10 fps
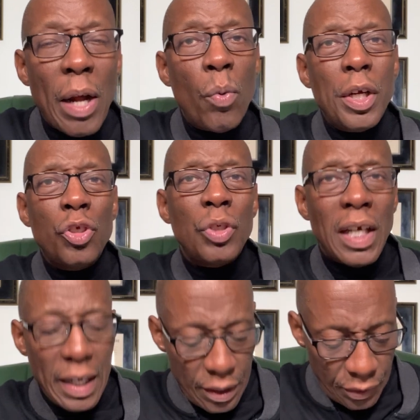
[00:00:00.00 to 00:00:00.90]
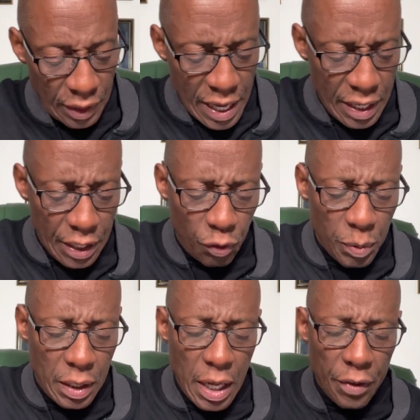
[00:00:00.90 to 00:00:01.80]
I wanted you to understand this,
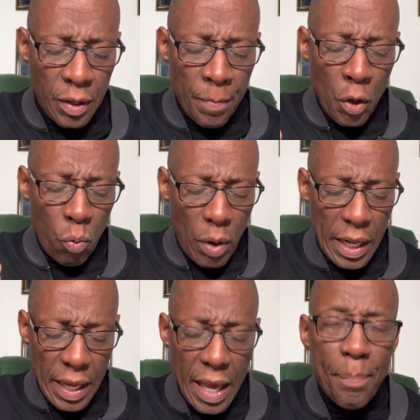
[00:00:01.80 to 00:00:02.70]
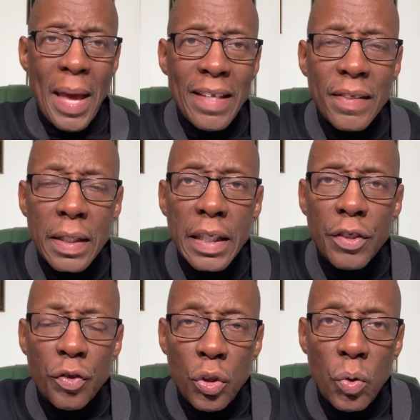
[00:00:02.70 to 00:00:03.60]
because what it basically is
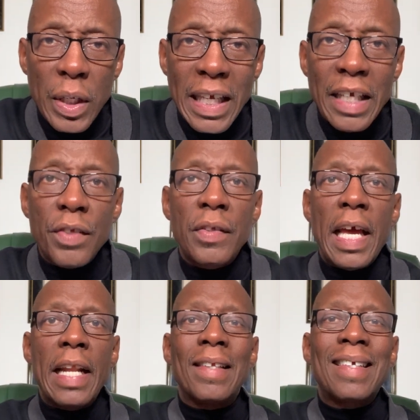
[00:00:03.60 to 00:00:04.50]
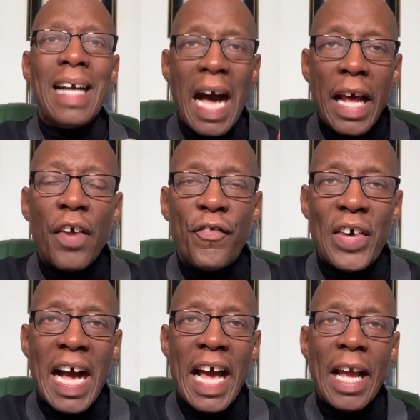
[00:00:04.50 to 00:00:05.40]
doing is that it's
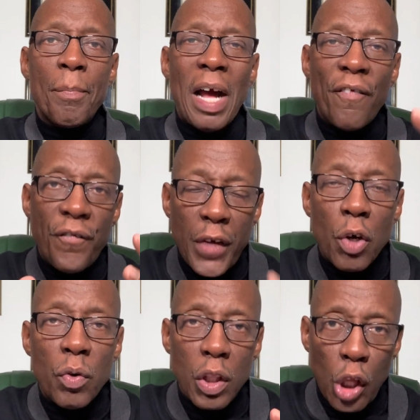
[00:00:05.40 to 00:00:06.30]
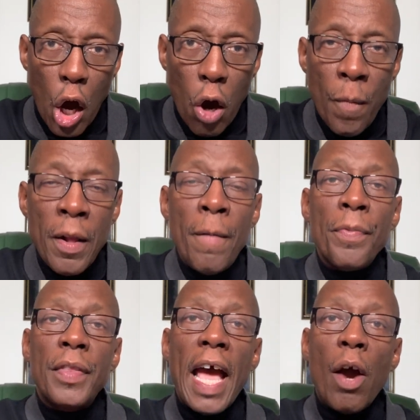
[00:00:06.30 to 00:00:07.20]
codifying by federal law
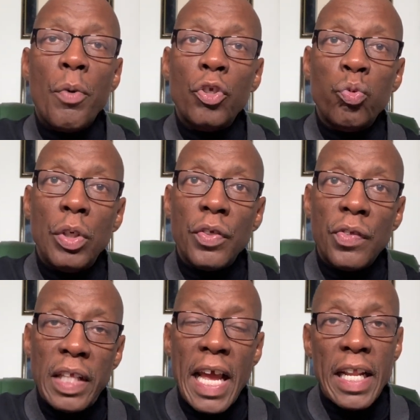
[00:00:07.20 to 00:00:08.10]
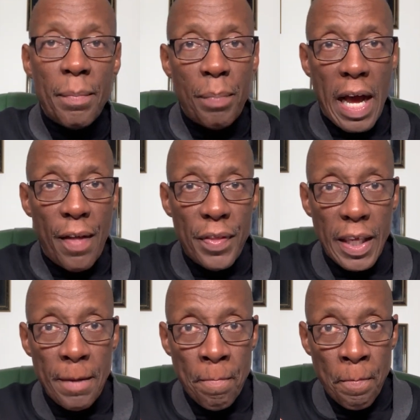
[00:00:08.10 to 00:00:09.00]
that which was stated by
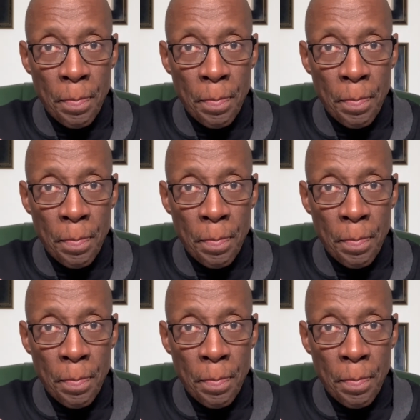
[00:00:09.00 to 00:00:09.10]
the